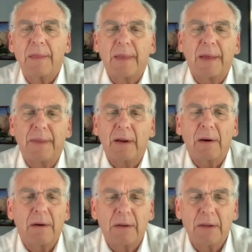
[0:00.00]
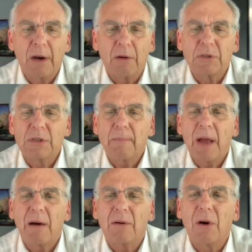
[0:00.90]
that they're, you know,
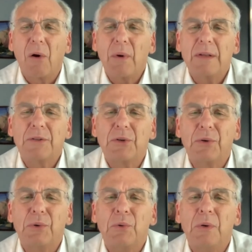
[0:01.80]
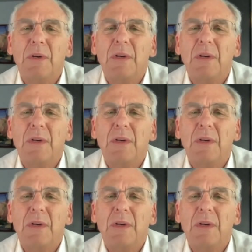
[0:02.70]
somehow going to,